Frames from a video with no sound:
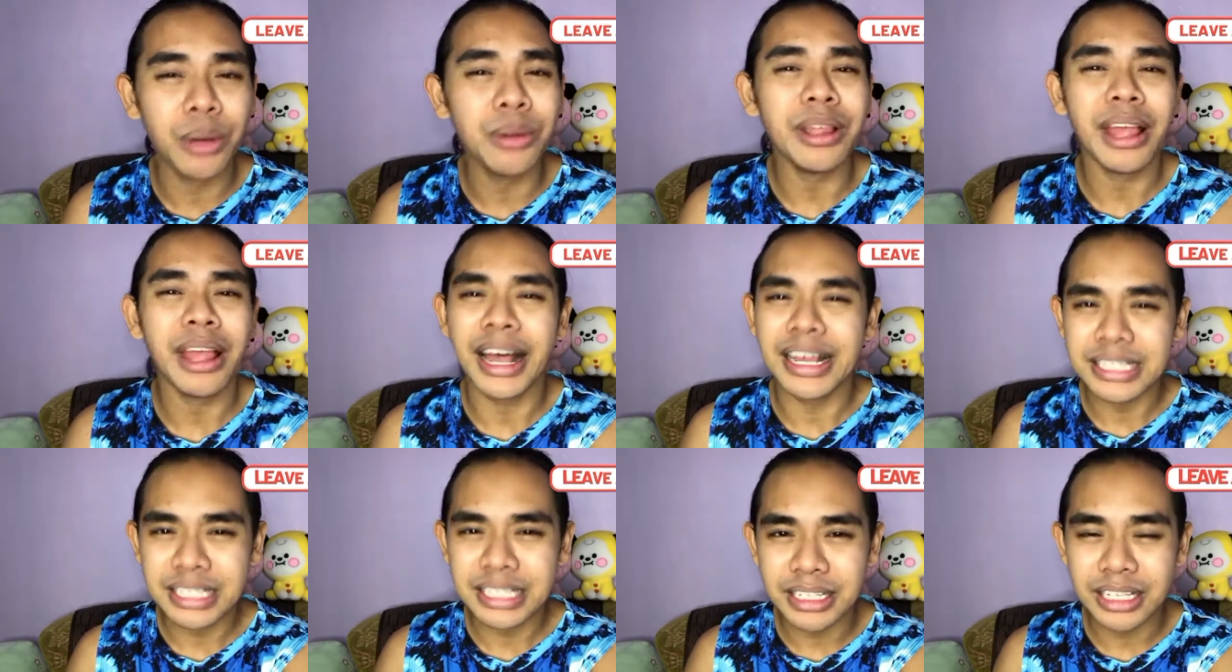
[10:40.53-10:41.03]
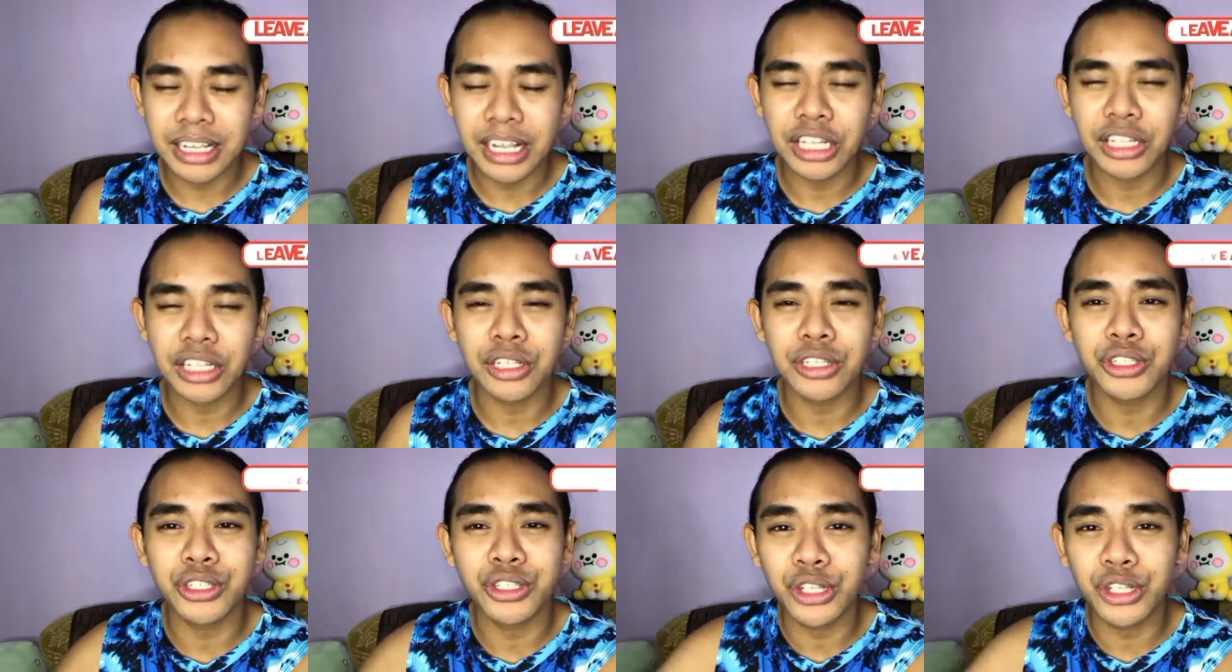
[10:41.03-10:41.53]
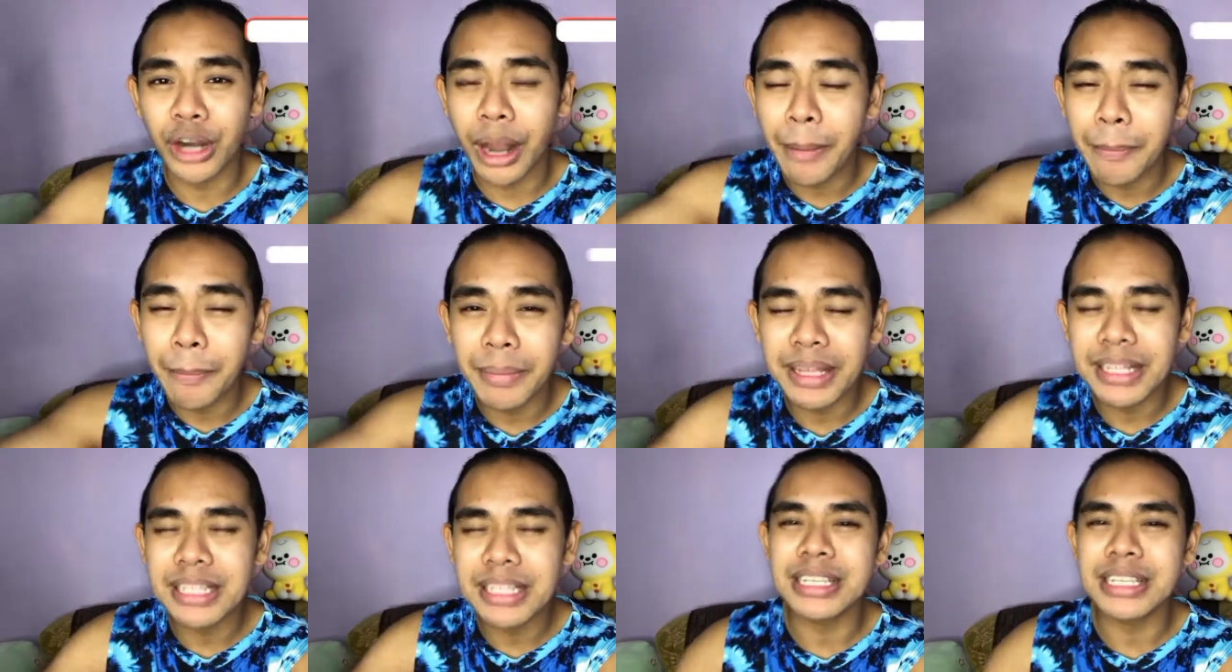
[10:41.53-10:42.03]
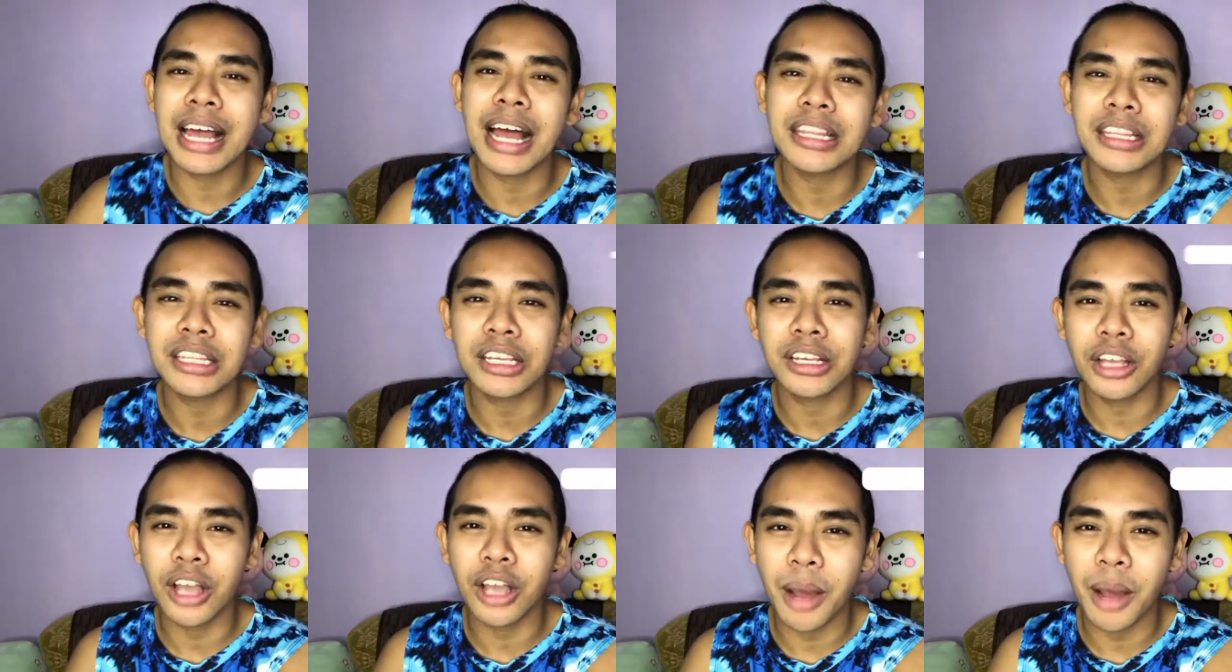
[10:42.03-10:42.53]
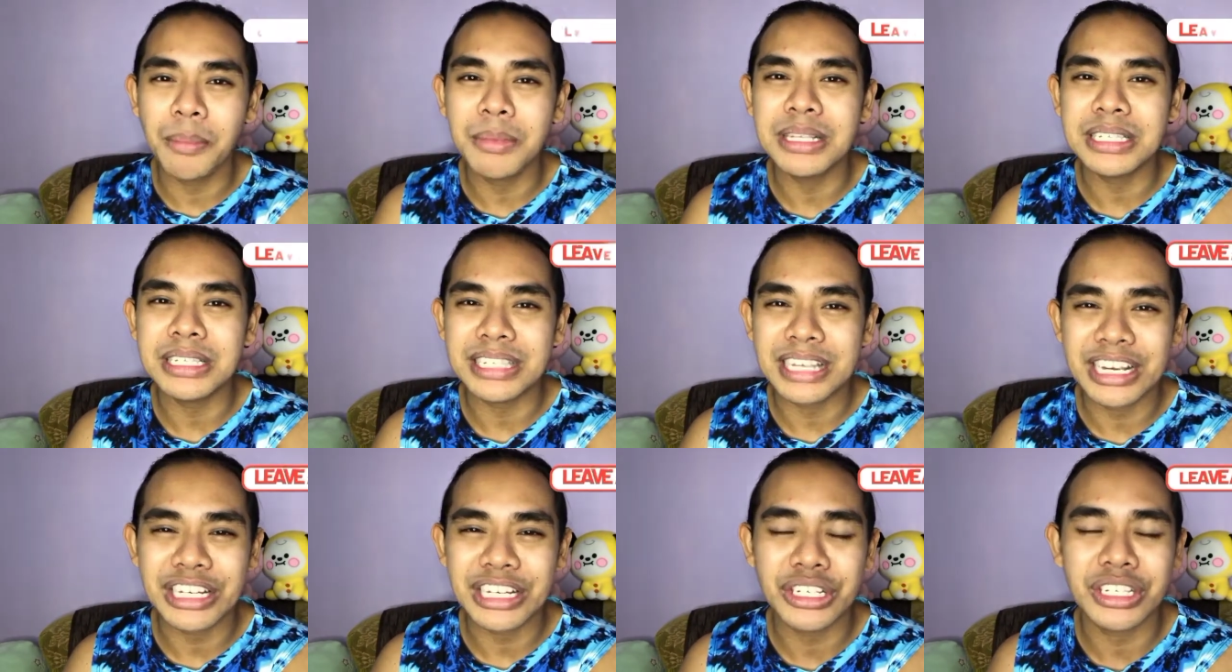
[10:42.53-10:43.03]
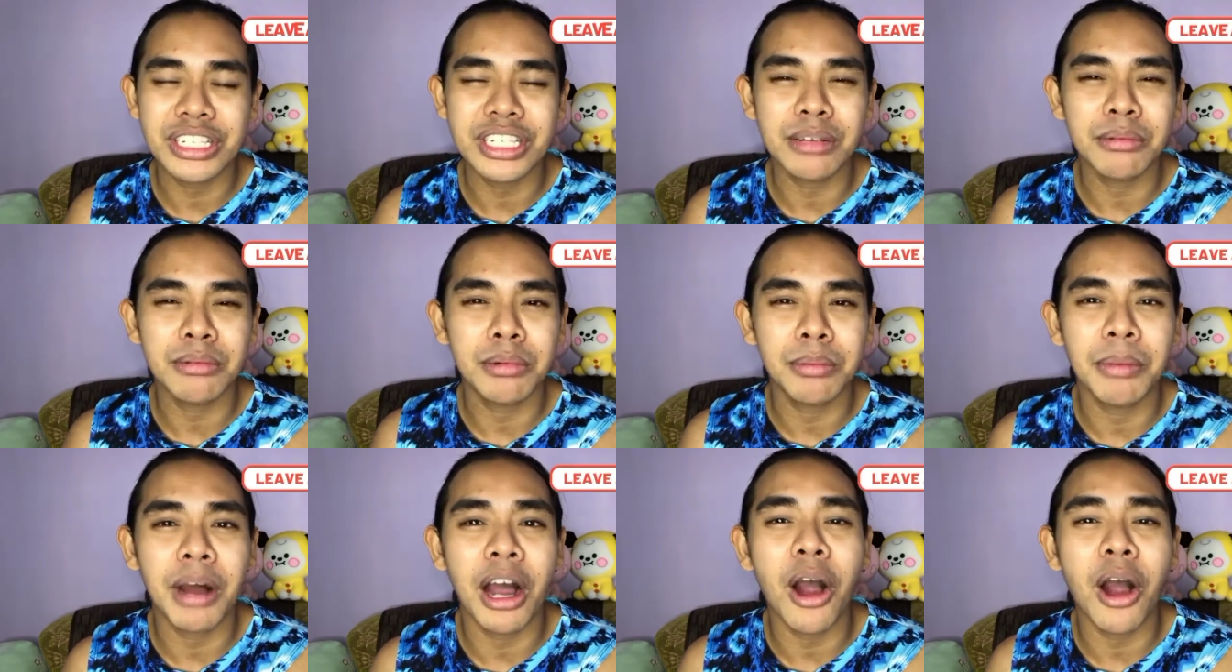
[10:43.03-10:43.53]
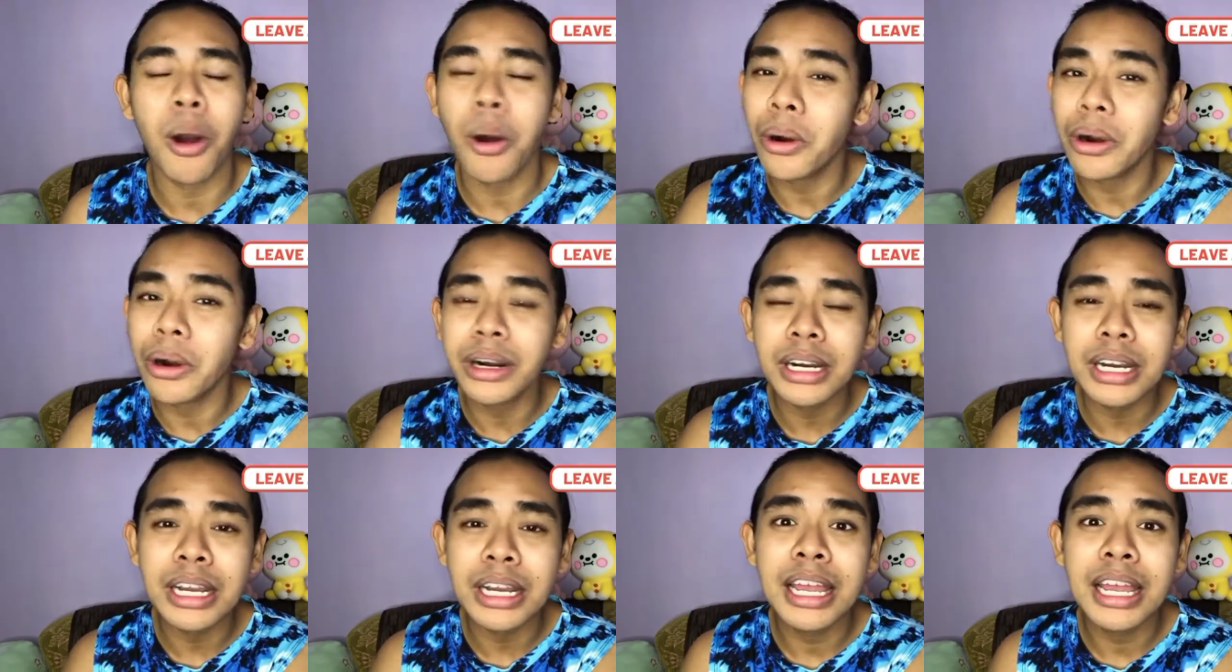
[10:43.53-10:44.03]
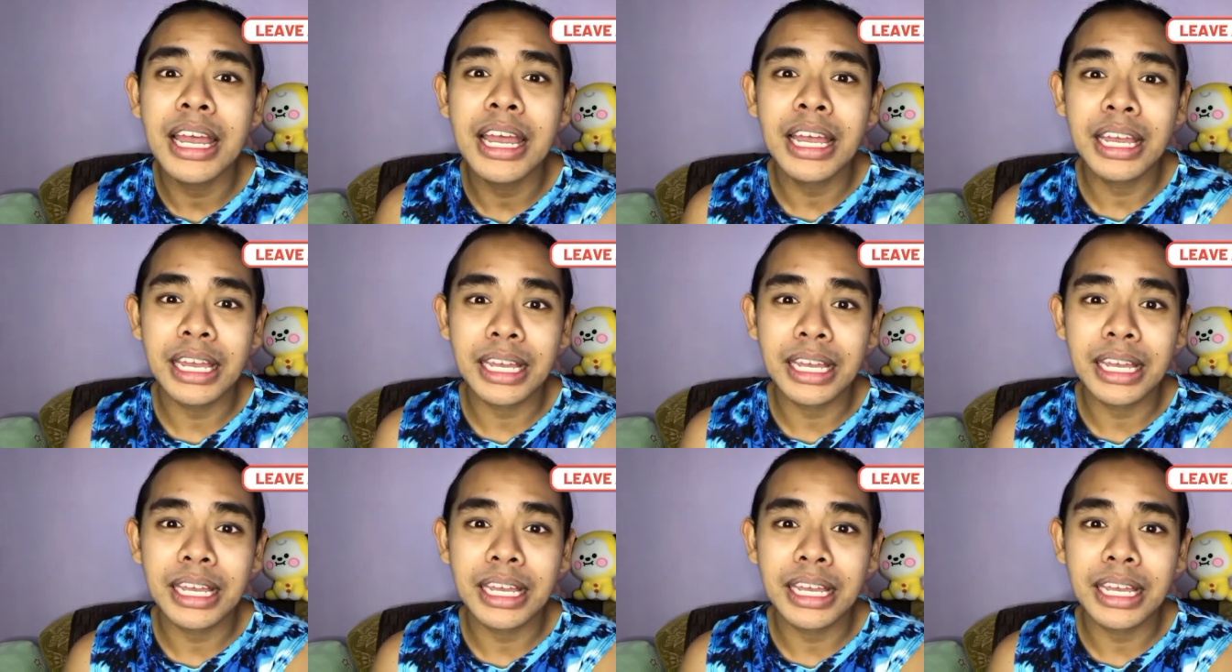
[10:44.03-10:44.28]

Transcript: don't hesitate to drop it sa ating comment section sa baba, or